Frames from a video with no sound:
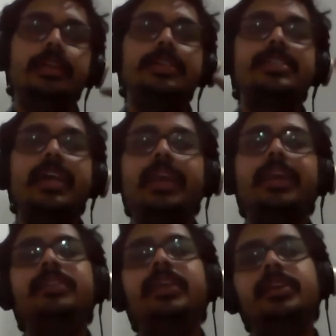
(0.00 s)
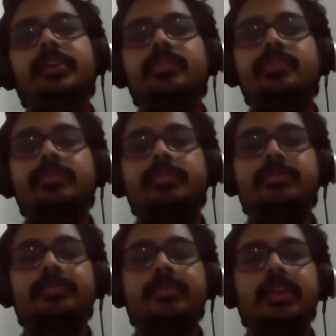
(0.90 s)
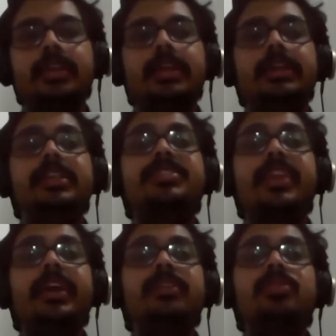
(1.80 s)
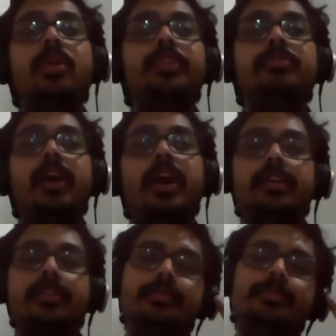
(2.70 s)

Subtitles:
Second thing is the strength of the fire.